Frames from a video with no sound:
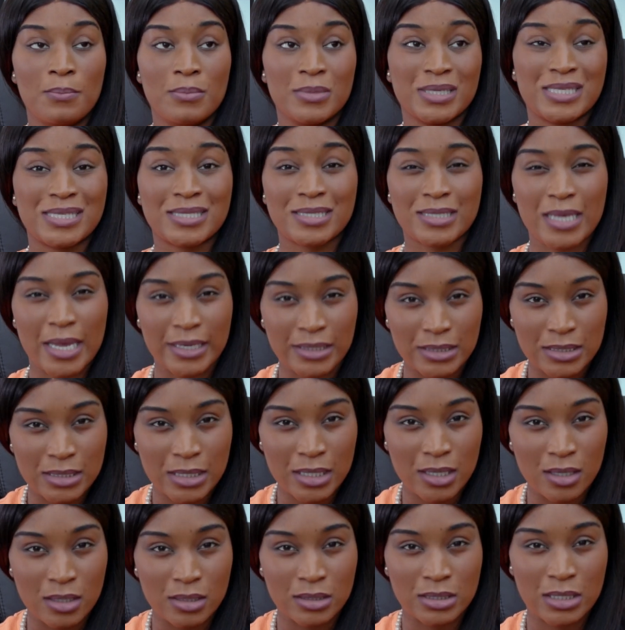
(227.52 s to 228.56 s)

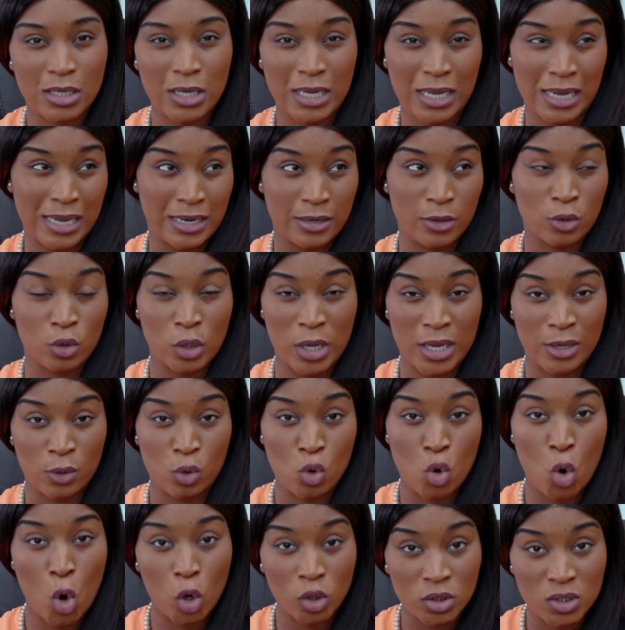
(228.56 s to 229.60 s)
centered in
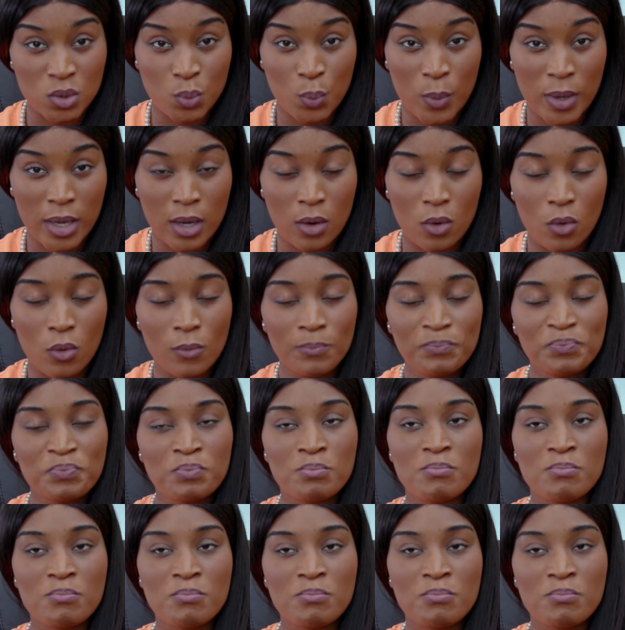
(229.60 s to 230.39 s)
God's will,